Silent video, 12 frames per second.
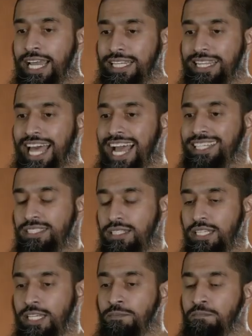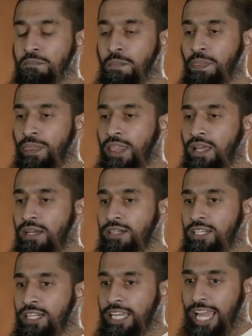Lastly,
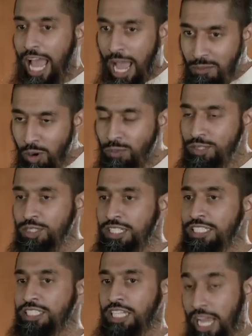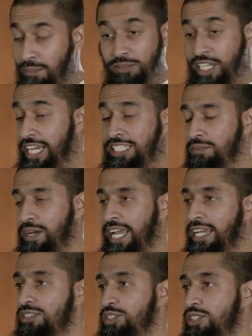I'm changing my
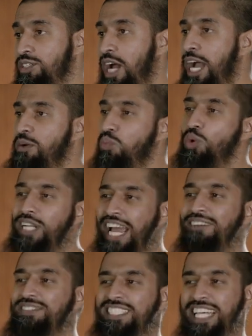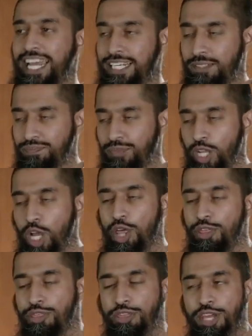answer. I would have said,
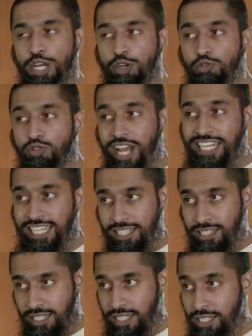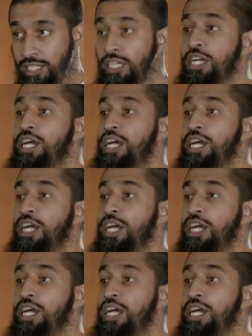theoretically,